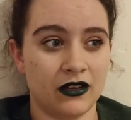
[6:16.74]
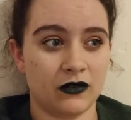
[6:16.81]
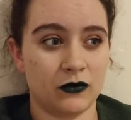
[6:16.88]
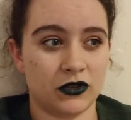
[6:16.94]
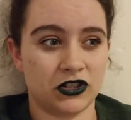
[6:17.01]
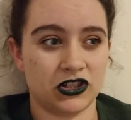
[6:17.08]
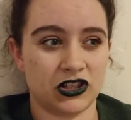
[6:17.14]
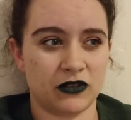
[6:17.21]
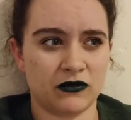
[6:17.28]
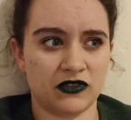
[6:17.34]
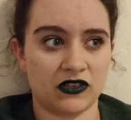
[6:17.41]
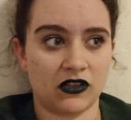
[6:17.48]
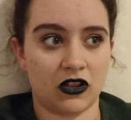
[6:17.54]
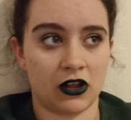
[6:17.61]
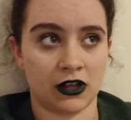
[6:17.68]
Which there was
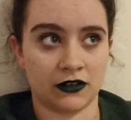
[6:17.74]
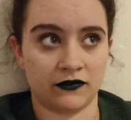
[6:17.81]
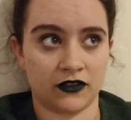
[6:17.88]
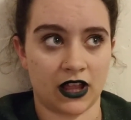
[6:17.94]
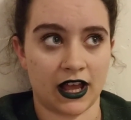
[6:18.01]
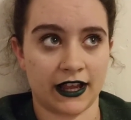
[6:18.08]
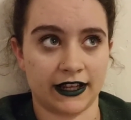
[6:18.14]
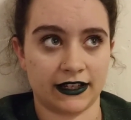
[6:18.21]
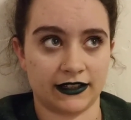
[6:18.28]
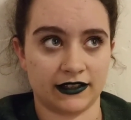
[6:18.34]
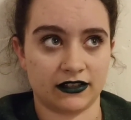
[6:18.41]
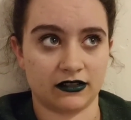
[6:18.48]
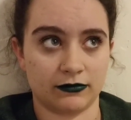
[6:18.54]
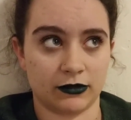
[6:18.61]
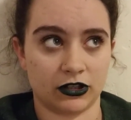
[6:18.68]
a lot of lying in
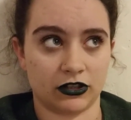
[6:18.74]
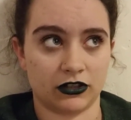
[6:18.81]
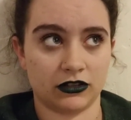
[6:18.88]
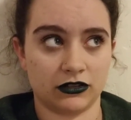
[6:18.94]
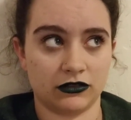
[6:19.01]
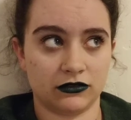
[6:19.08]
this book.